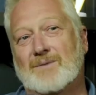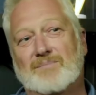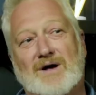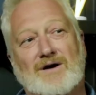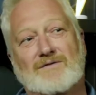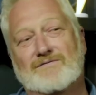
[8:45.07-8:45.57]

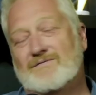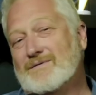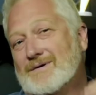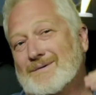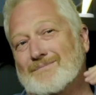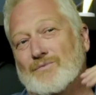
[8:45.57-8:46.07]
above,
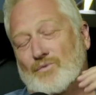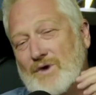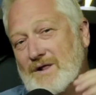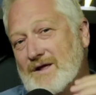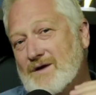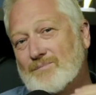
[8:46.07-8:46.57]

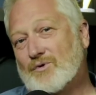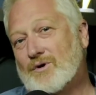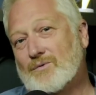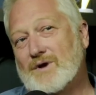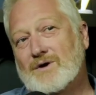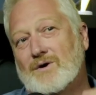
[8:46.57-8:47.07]
really in Puerto
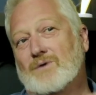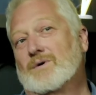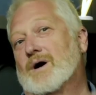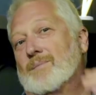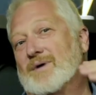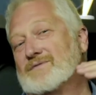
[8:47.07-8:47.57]
Rico,
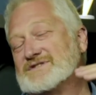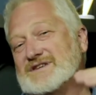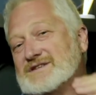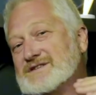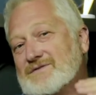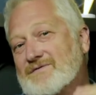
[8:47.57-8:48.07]
above
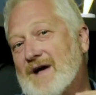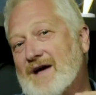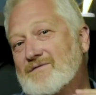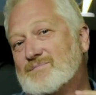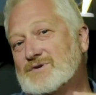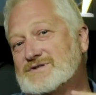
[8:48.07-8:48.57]

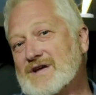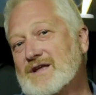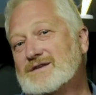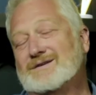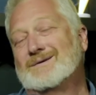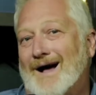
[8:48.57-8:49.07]

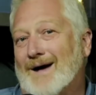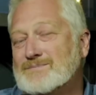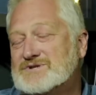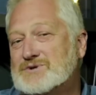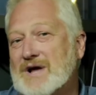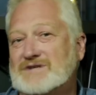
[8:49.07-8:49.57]
65%, I'm
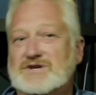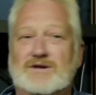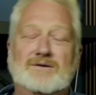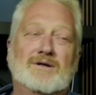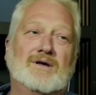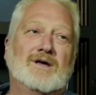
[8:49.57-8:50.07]
stretching.
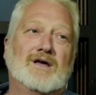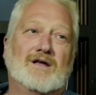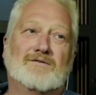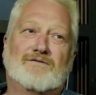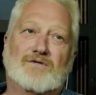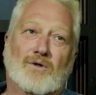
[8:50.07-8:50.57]
In
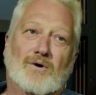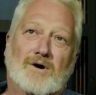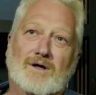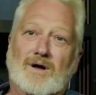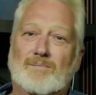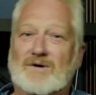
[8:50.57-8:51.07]

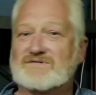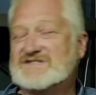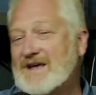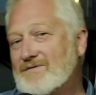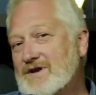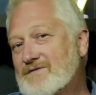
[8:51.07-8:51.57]
Florida, above
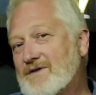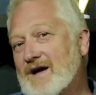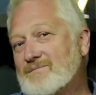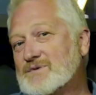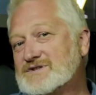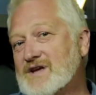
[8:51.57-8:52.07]

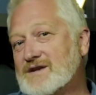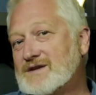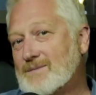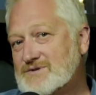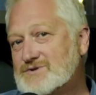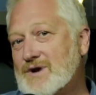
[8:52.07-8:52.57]
75%,
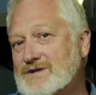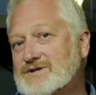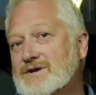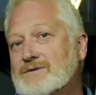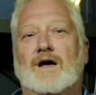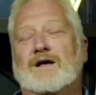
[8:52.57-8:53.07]
I'm
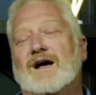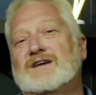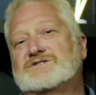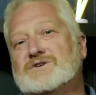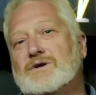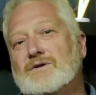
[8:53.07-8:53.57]
stretching. And
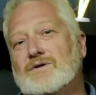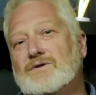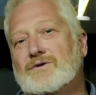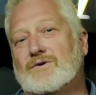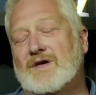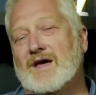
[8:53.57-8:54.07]
guys,
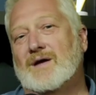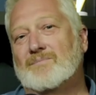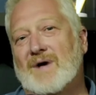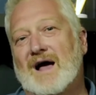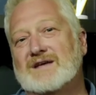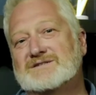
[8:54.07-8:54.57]
you can't
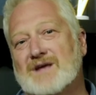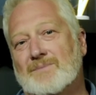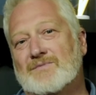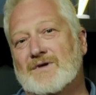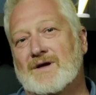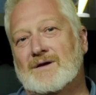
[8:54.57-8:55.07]
buy
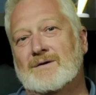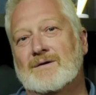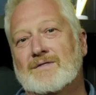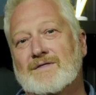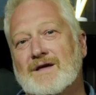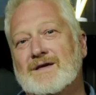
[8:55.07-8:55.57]
something
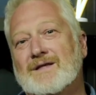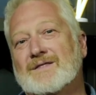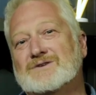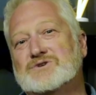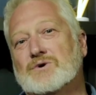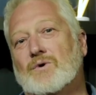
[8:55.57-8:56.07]
thinking
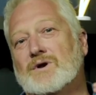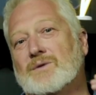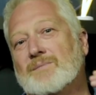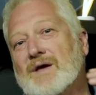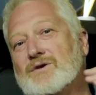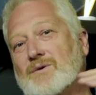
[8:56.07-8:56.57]
that you're going to
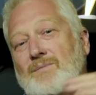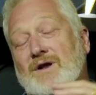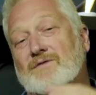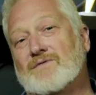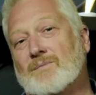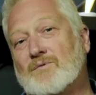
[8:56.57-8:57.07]
make your money
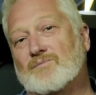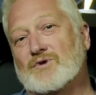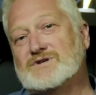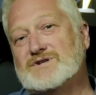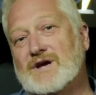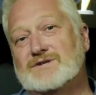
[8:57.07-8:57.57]
from
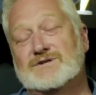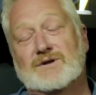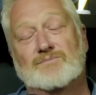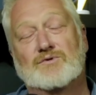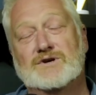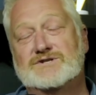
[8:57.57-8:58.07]
appreciation.
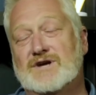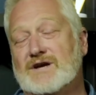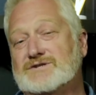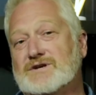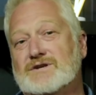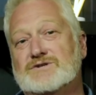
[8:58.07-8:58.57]

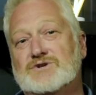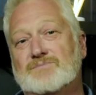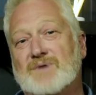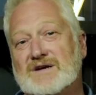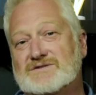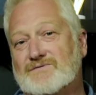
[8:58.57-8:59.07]
Appreciation is your
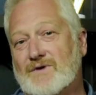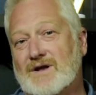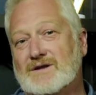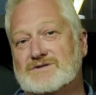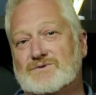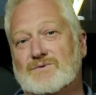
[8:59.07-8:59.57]
best friend
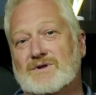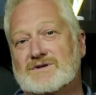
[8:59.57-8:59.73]
as a real